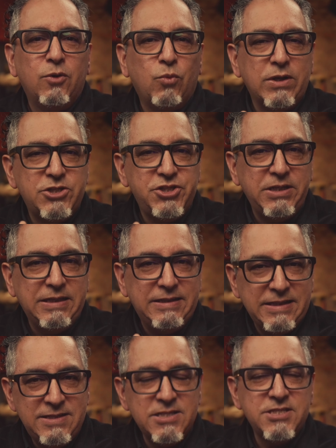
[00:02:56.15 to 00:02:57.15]
What she
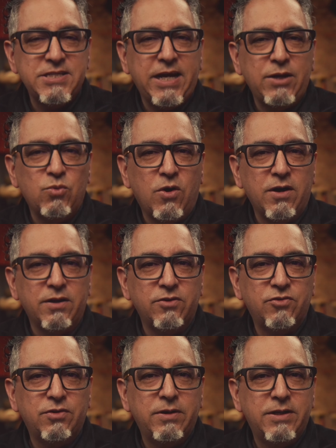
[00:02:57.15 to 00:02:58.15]
didn't say
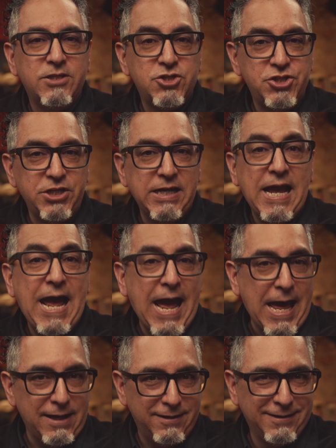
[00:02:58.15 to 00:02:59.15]
was she
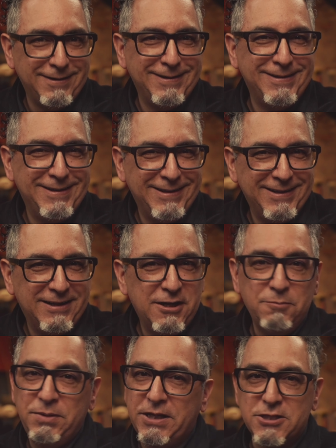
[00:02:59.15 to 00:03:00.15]
had.
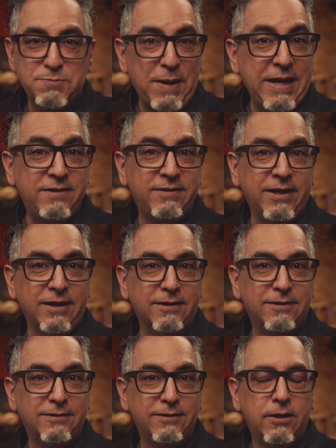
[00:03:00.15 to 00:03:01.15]
Because painting